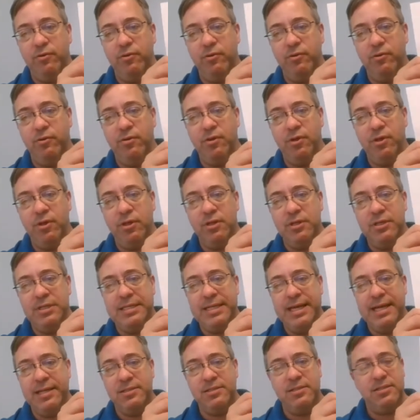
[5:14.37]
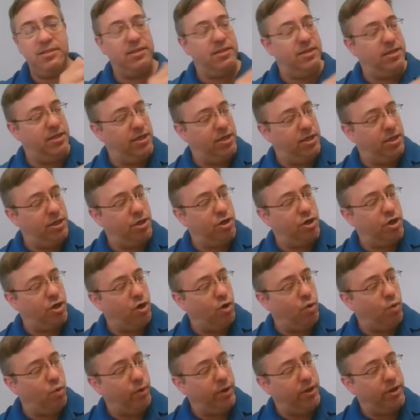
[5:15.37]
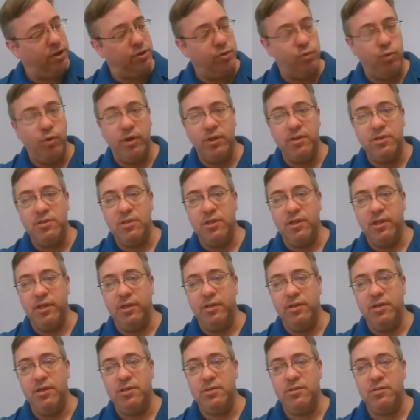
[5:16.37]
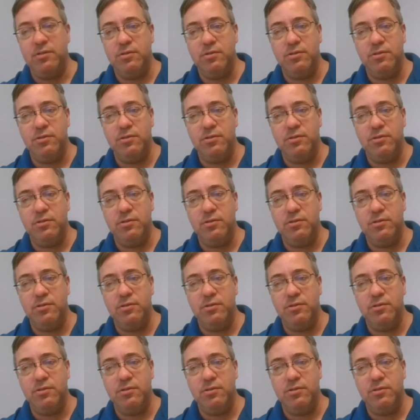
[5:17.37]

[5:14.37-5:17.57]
the densely coiled ones like this